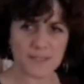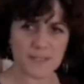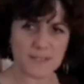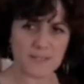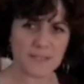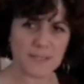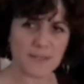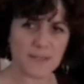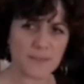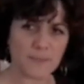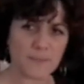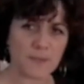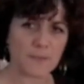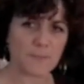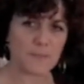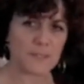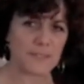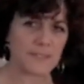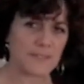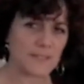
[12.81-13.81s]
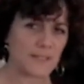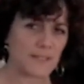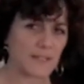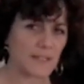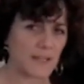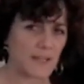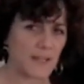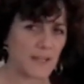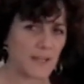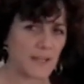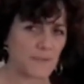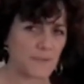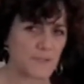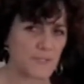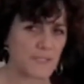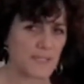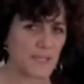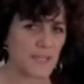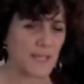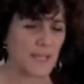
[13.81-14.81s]
set them up in still
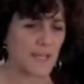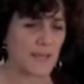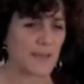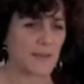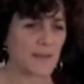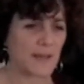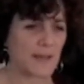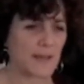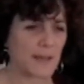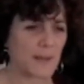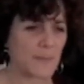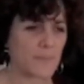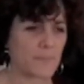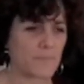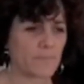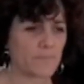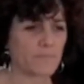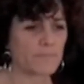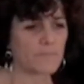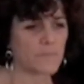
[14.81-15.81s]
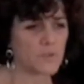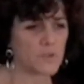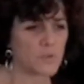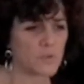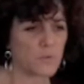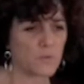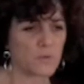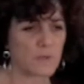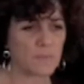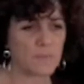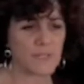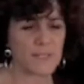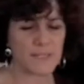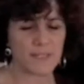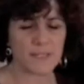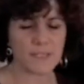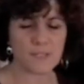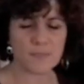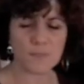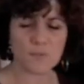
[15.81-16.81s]
lives to
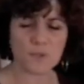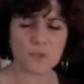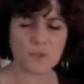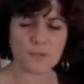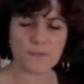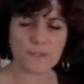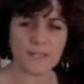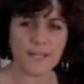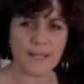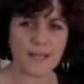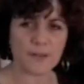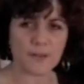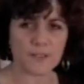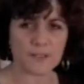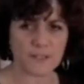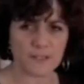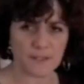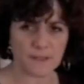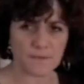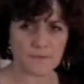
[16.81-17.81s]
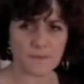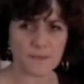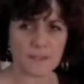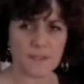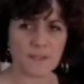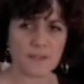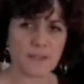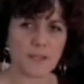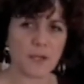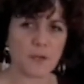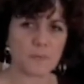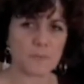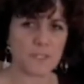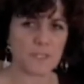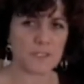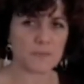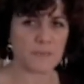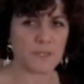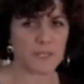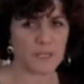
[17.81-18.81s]
represent some sort of a narrative. The
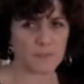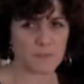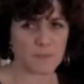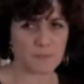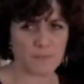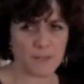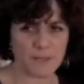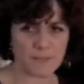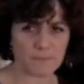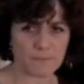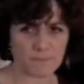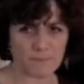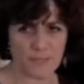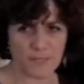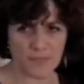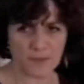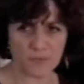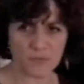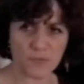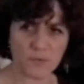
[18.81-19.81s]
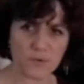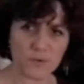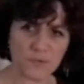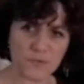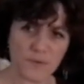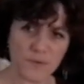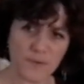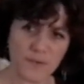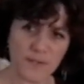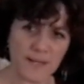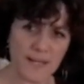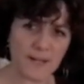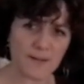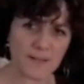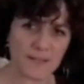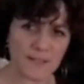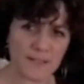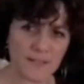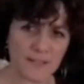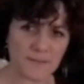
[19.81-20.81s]
objects become a metaphor for the
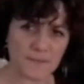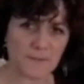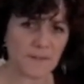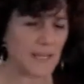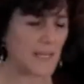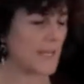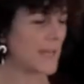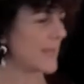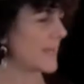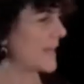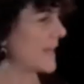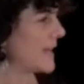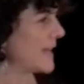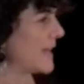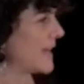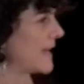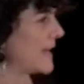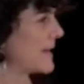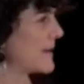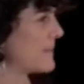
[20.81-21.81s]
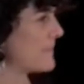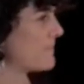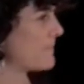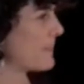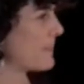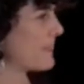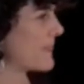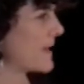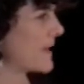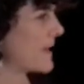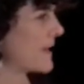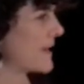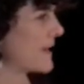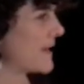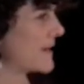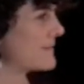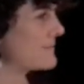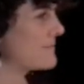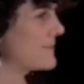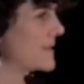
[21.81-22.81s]
narrative.
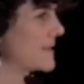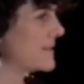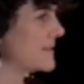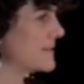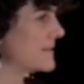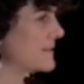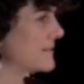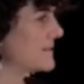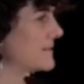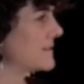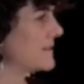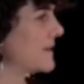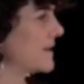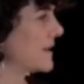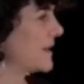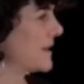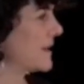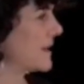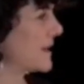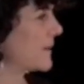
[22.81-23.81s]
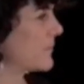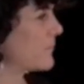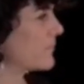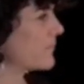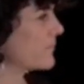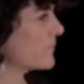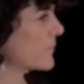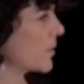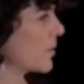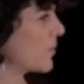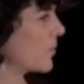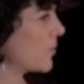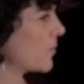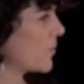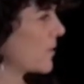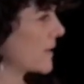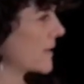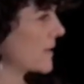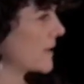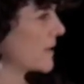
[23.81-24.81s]
I've been
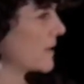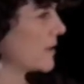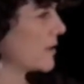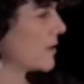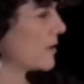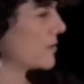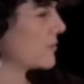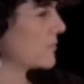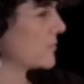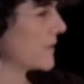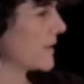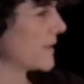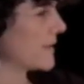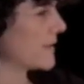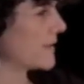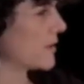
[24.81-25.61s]
working a lot with